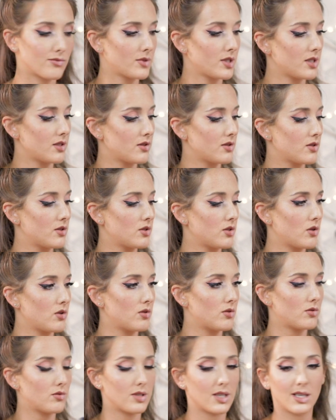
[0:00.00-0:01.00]
it's
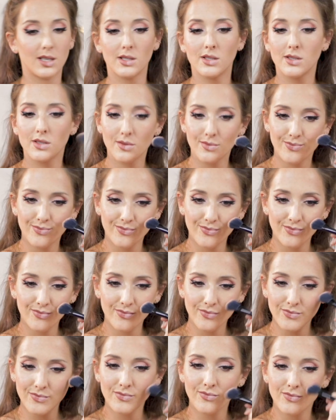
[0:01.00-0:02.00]
so nice.
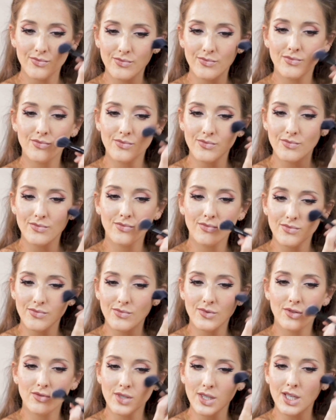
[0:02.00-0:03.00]

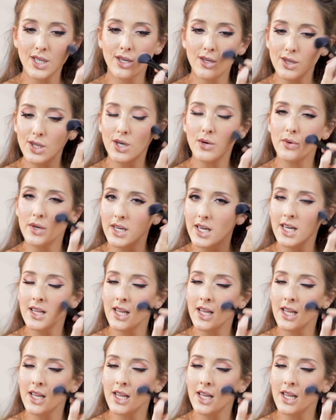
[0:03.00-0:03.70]
It's really glowy.